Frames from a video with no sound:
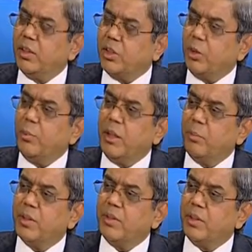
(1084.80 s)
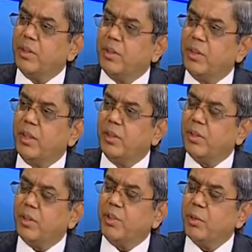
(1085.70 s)
The turbine business is there,
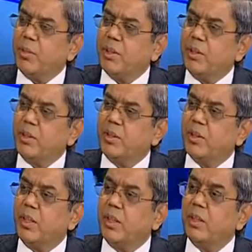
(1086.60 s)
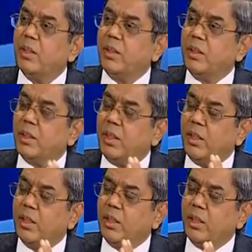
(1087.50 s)
service business is there.
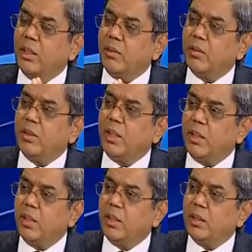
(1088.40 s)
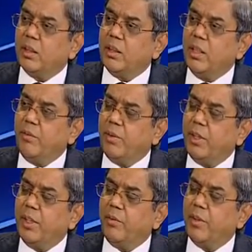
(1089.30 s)
Then
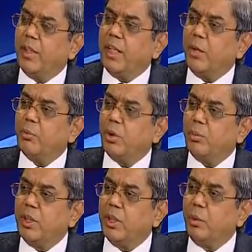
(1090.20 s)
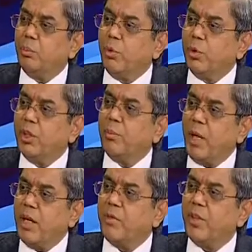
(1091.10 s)
different types of the component
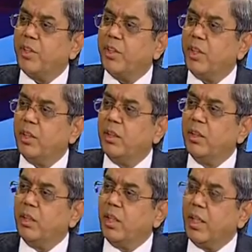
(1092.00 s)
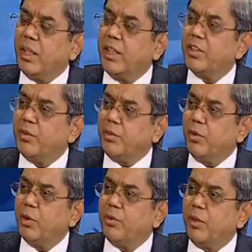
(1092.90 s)
manufacturing like AC
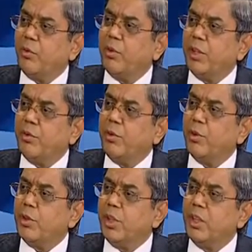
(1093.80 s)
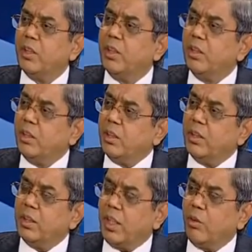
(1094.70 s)
forge, foundry forging,
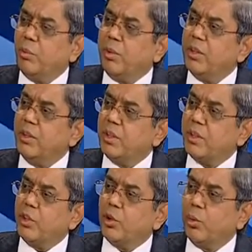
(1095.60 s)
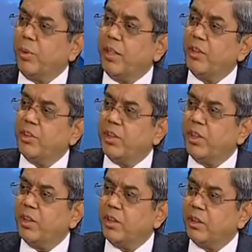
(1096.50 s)
the tower business, control panel
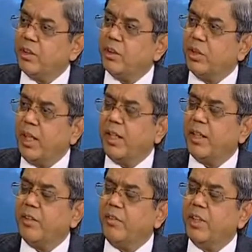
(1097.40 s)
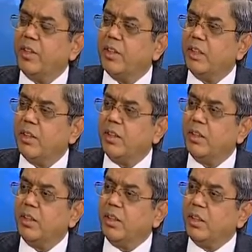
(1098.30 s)
generators, that activities are there.